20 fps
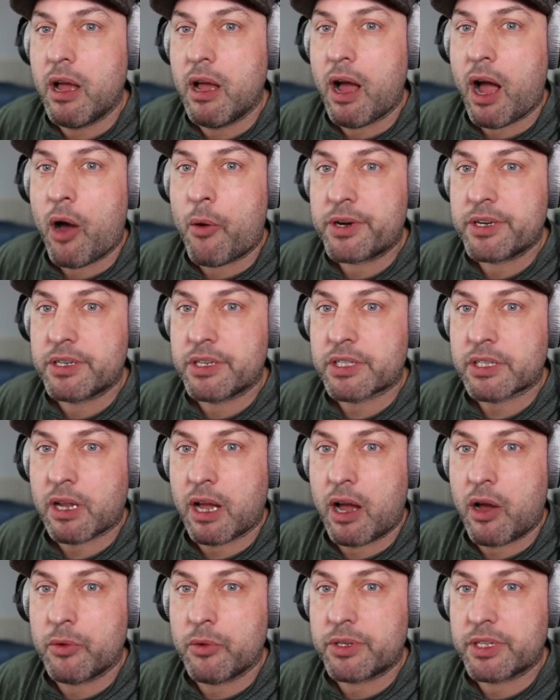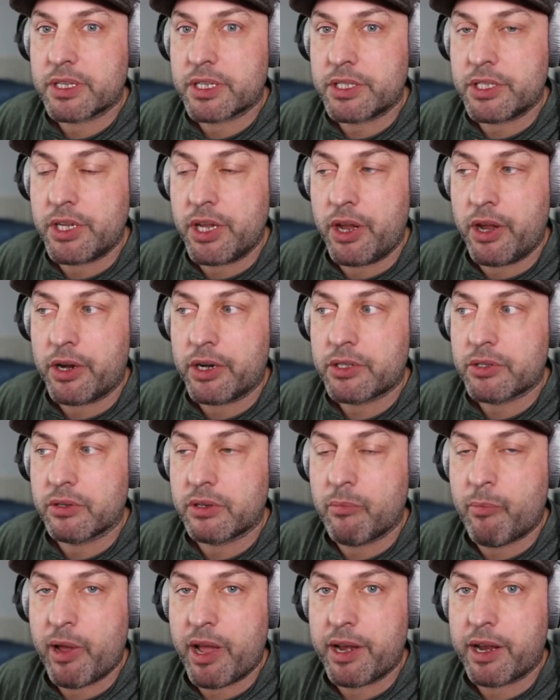our discount is tiered, so
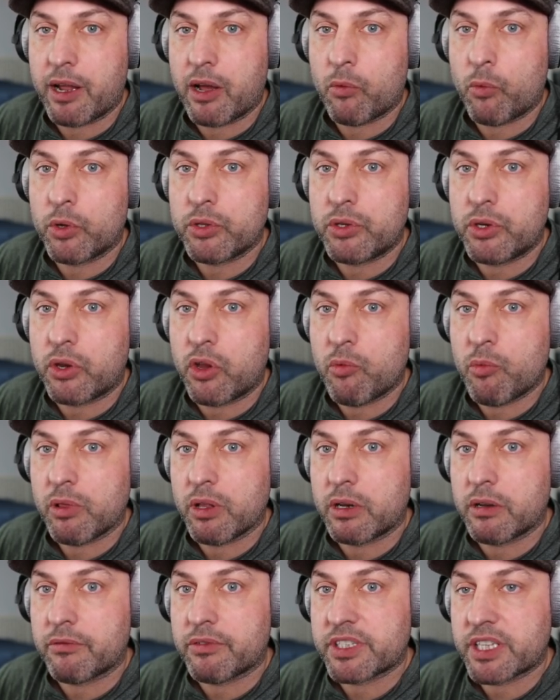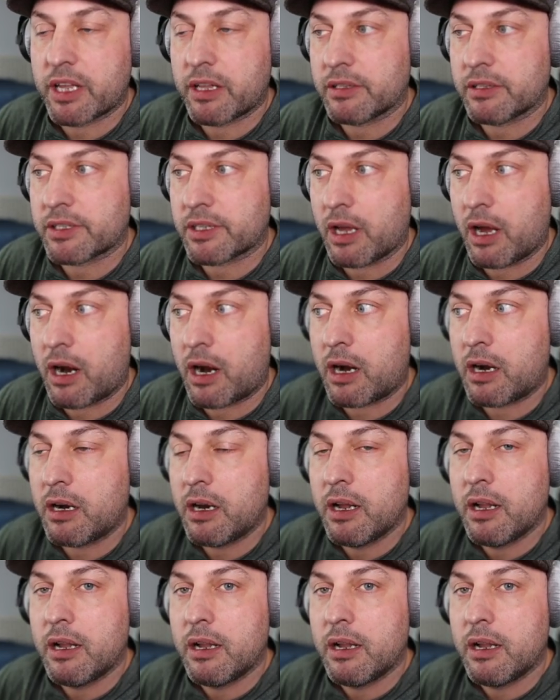depending on what your cumulative sales are,